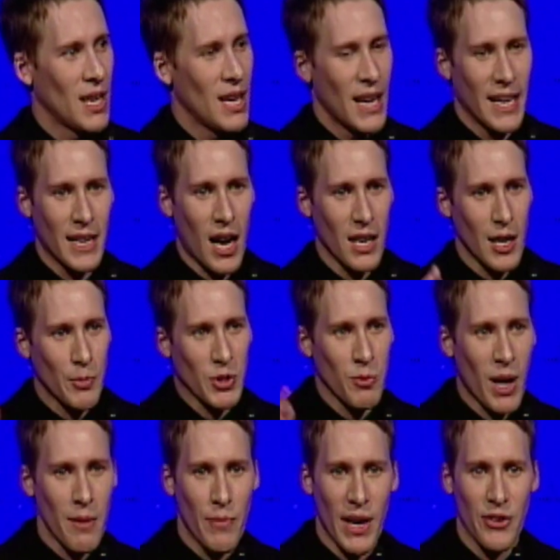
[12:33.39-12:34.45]
and got up to
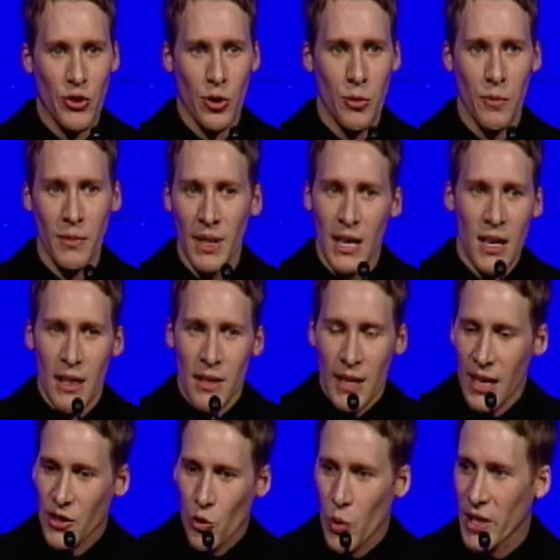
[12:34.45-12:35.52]
my bedroom
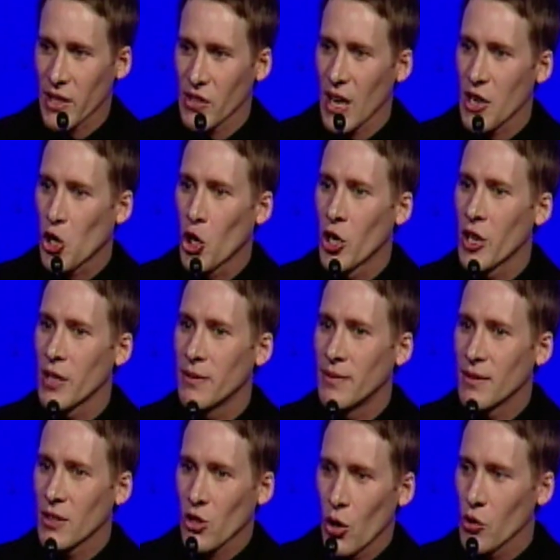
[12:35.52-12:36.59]
as quick as I could,
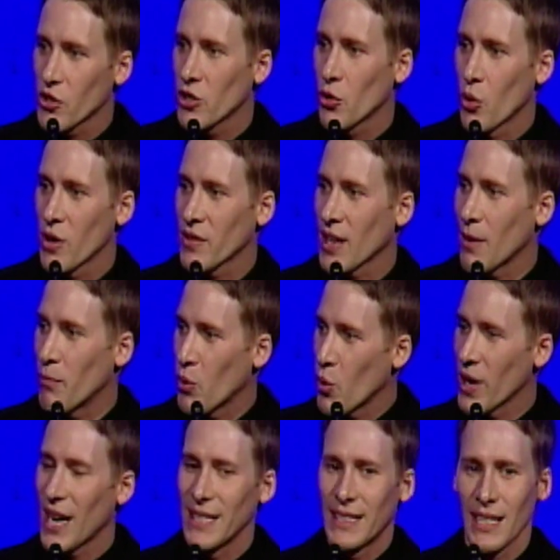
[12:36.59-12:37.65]
closed the door, and thought,
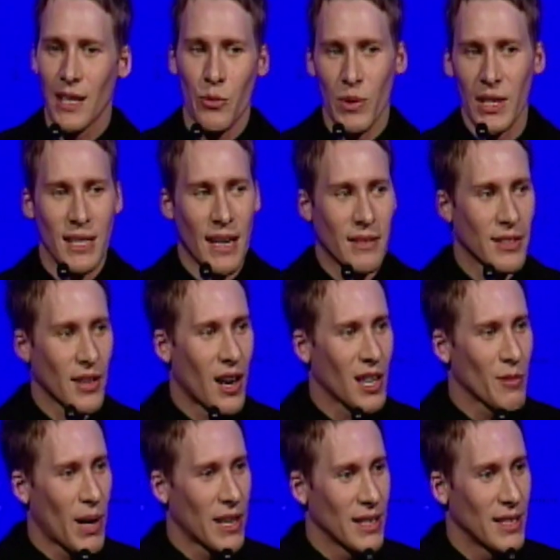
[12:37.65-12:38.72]
boy, I did it. We didn't have to talk
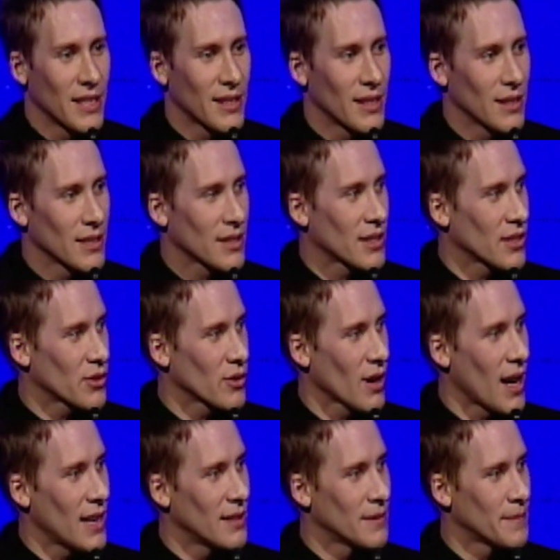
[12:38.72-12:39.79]
about anything. This is
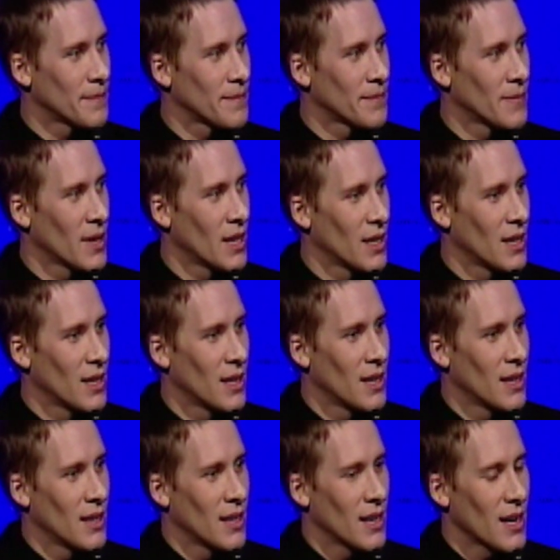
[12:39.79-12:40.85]
great.
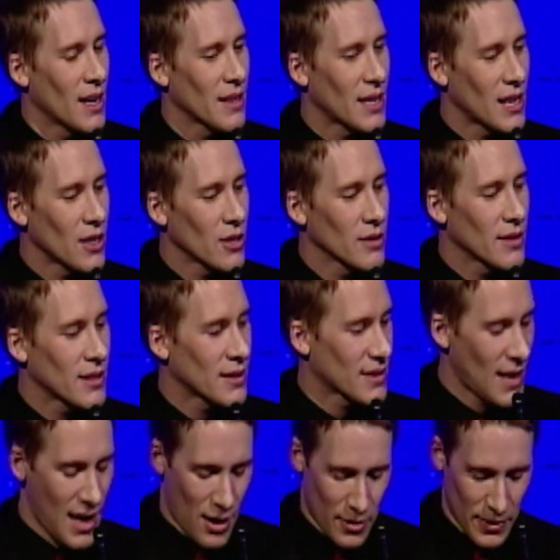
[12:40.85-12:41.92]
And then I heard this
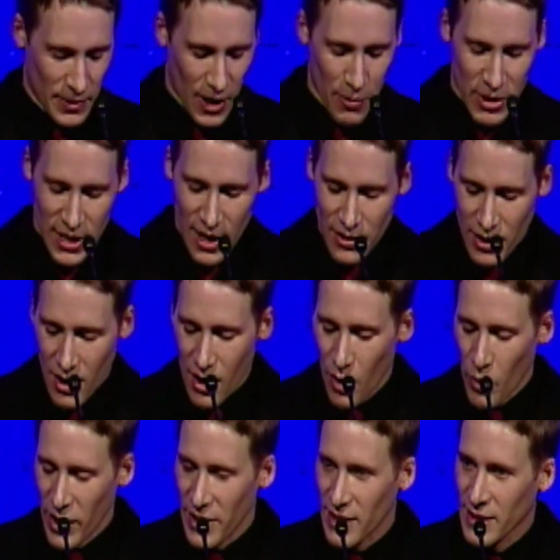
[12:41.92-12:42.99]
sound coming down the
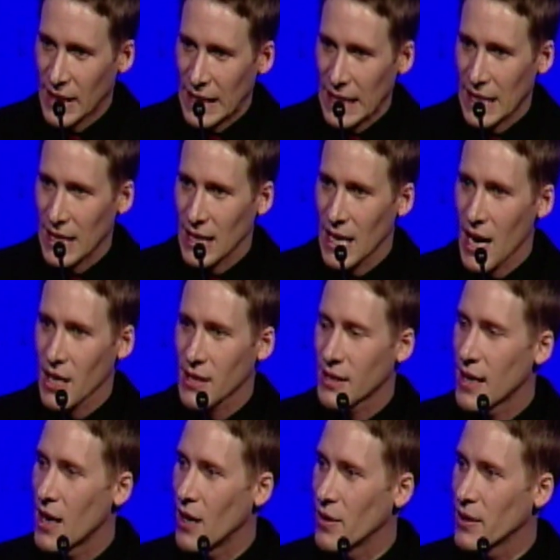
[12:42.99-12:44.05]
hallway, this click-clack
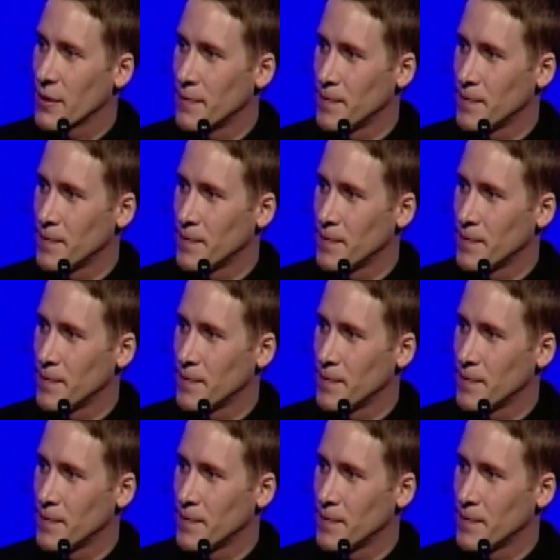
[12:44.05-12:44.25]
sound.